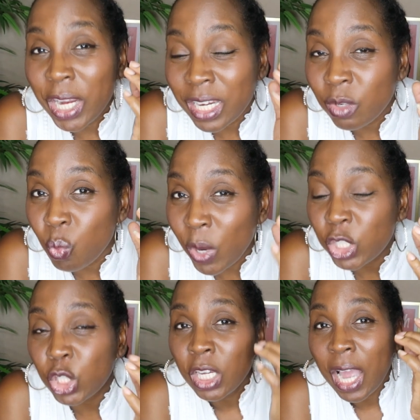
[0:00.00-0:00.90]
in
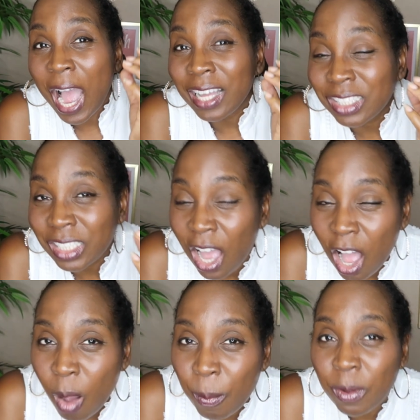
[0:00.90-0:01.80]
which a
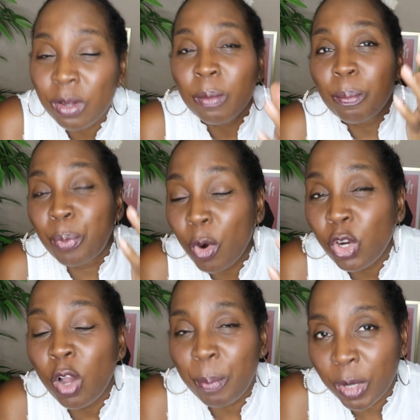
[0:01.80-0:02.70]
scalp
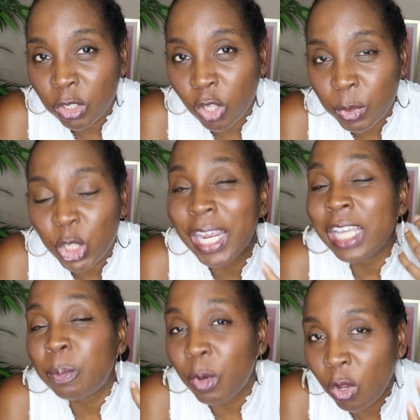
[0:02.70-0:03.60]
product buildup she
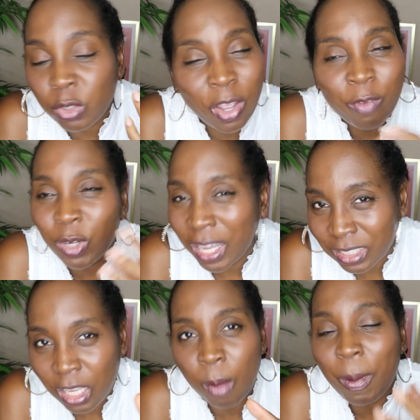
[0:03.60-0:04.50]
gets product not even
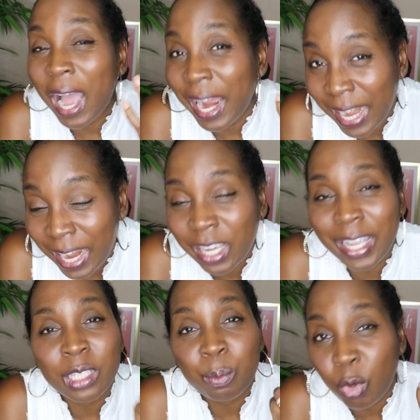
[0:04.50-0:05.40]
a scalp Her hair
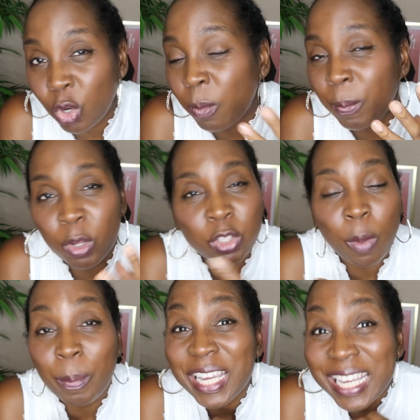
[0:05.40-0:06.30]
gets product
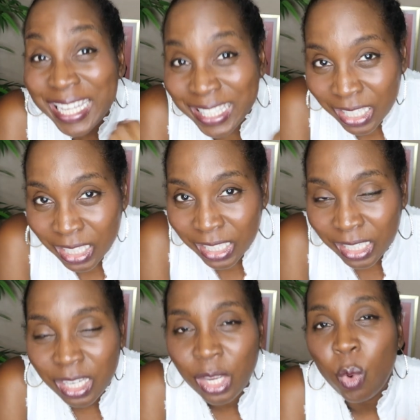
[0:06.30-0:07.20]
buildup
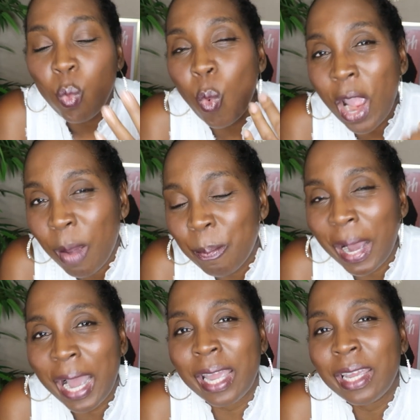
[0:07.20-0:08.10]
easily
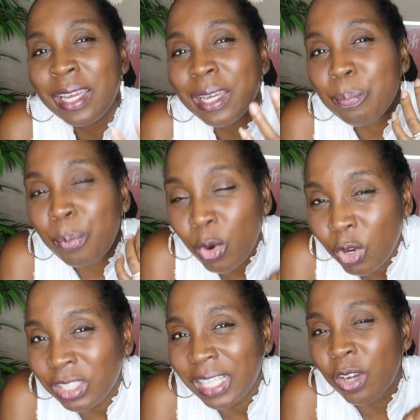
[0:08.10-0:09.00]
whereby
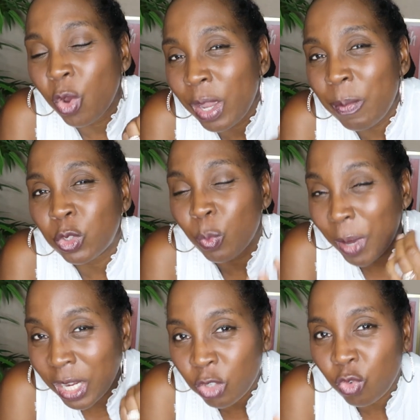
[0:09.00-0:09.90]
products are not able to
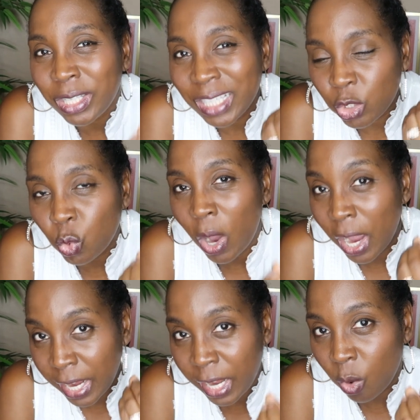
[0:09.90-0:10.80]
penetrate into
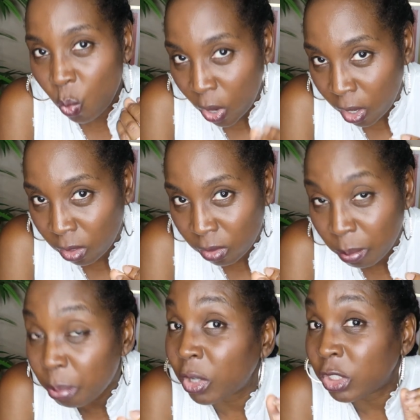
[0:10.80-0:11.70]
our hair well
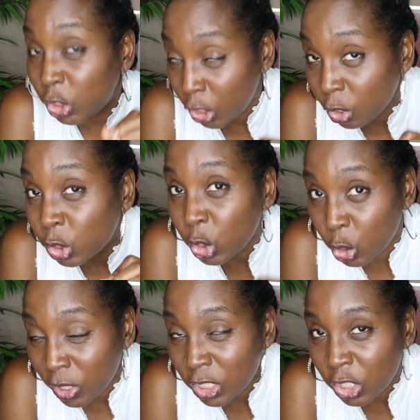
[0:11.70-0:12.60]
but she also
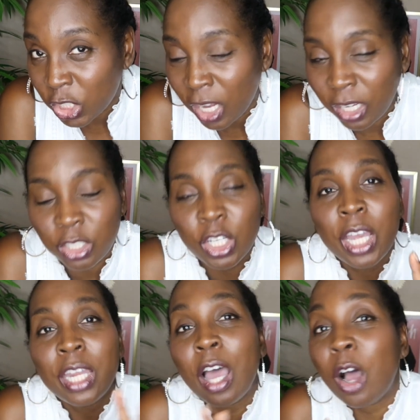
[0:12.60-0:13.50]
joins the challenge
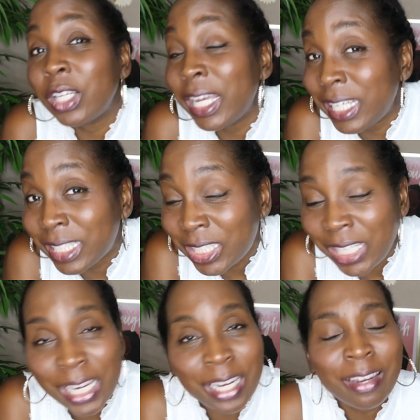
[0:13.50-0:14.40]
now lady
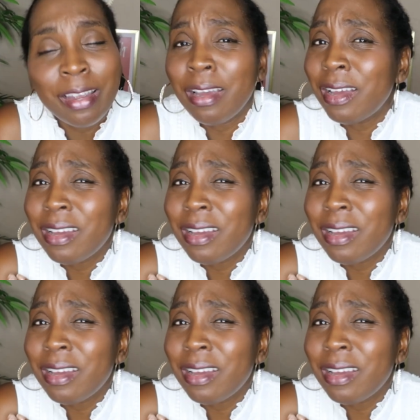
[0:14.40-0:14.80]
c